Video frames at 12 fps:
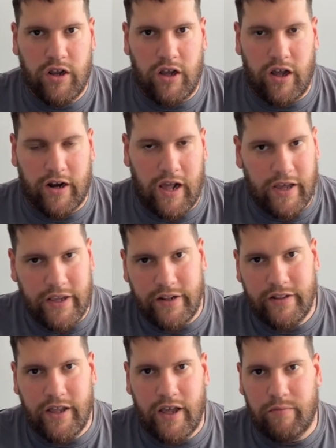higher in
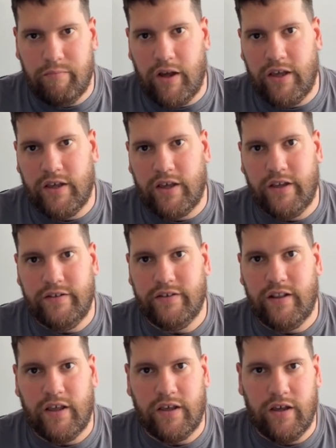there, but in cases
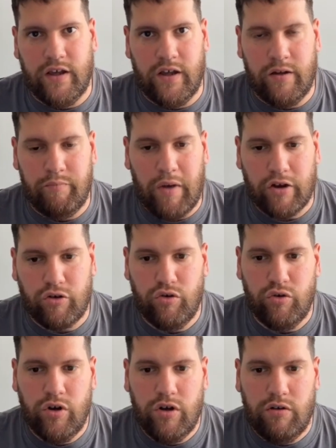like
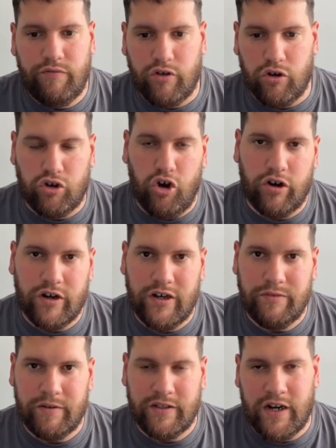Baku, we've got corners,
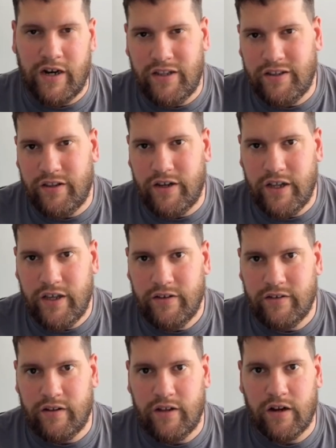but they're 90 degrees
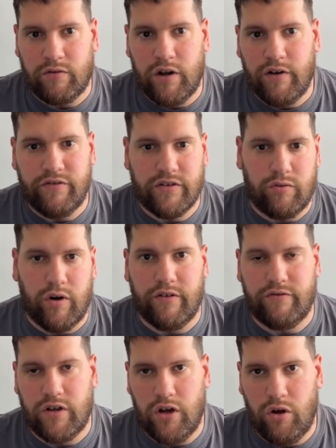and they're quite of
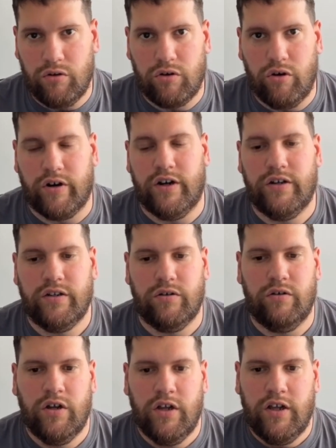slow corners.
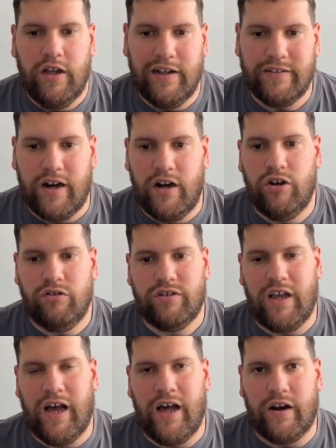So lateral lows
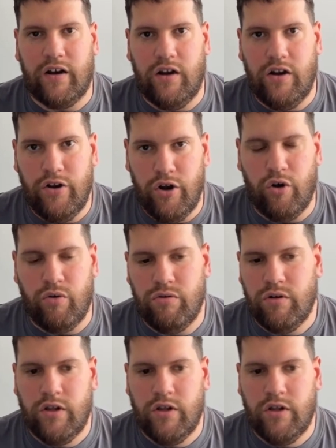are low.